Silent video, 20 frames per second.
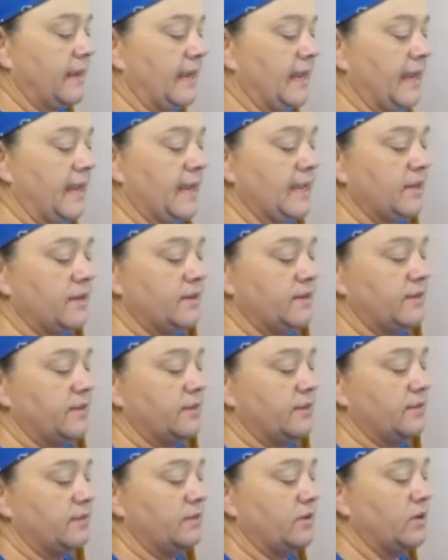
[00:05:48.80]
and
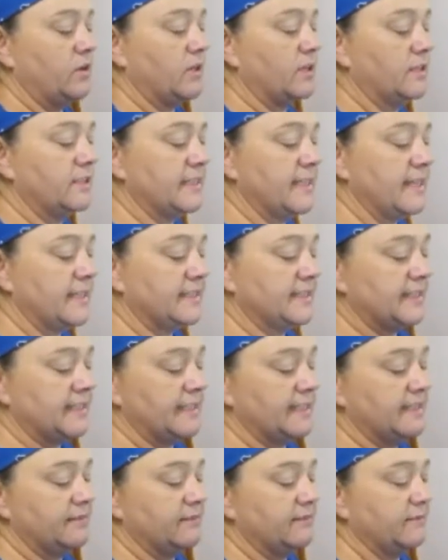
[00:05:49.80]
you can test
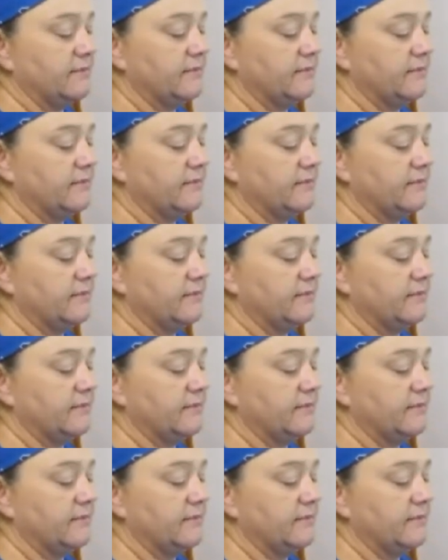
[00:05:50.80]
it